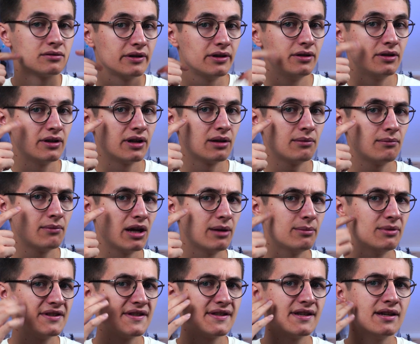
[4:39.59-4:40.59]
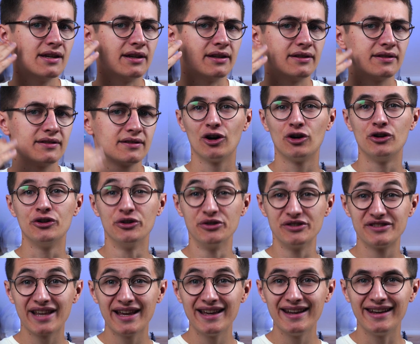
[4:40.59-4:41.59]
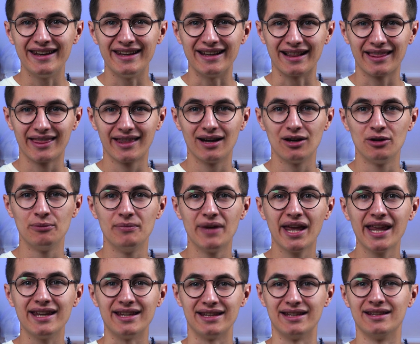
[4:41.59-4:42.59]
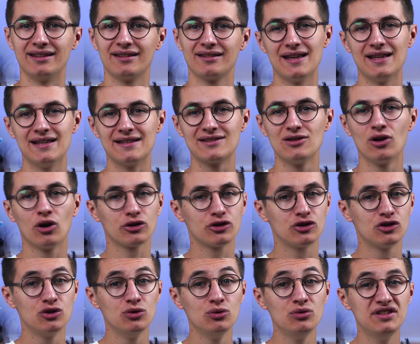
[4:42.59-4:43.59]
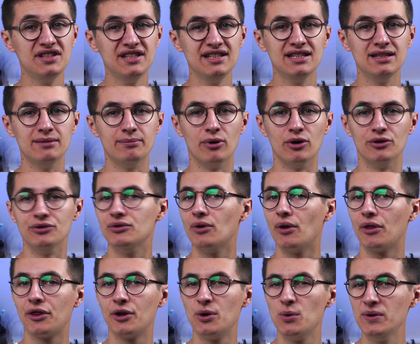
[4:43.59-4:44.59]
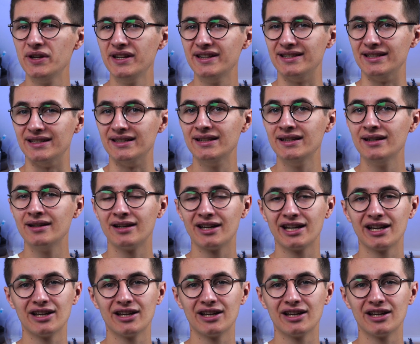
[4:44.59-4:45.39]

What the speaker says: You can maybe see it. Understanding that a mini is not 2D but 3D,